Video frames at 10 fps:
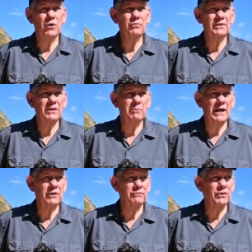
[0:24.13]
hopefully the
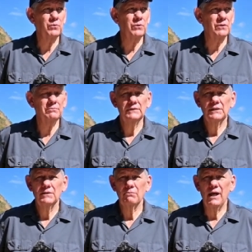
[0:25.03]
microphone will
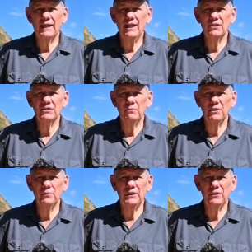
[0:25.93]
block out some
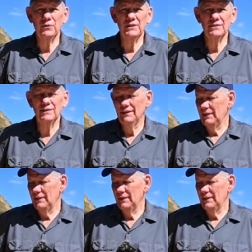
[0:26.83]
of the wind noise.